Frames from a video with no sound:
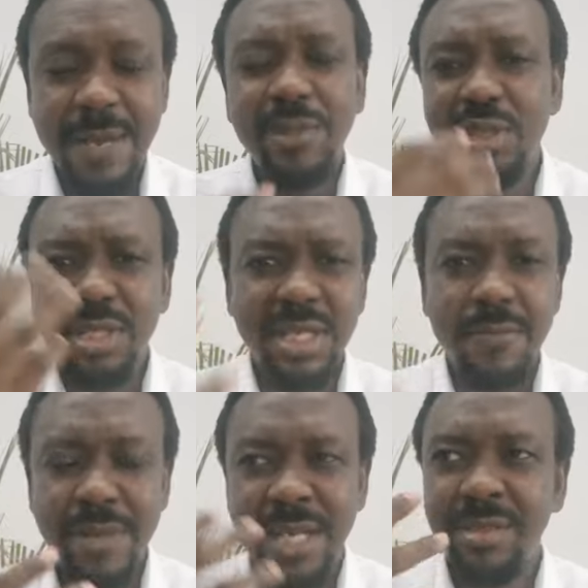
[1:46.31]
I'm not talking
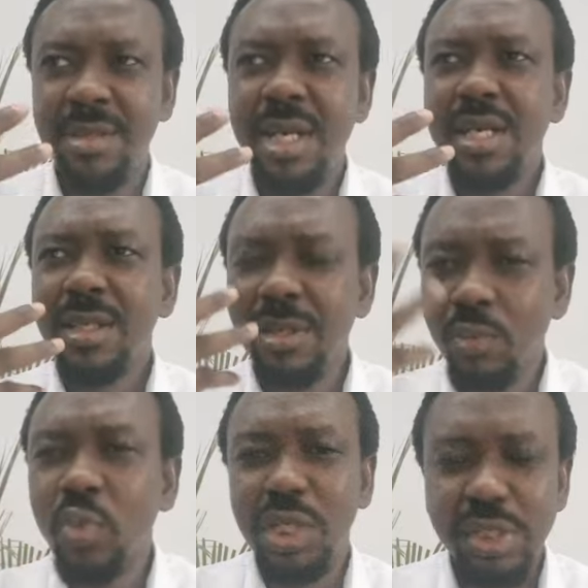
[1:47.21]
about the
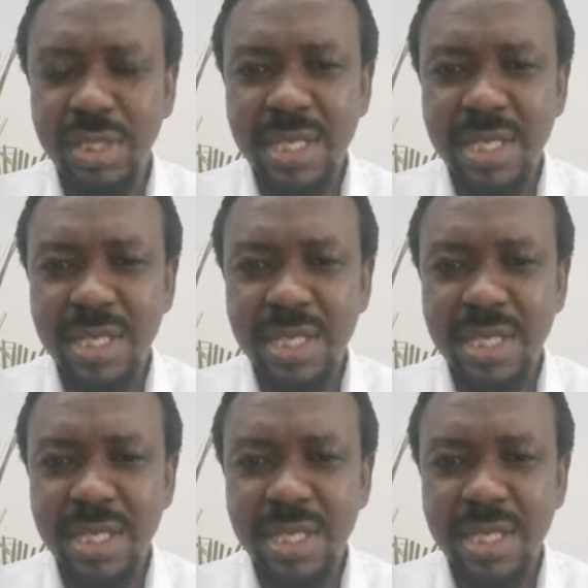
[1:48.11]
ones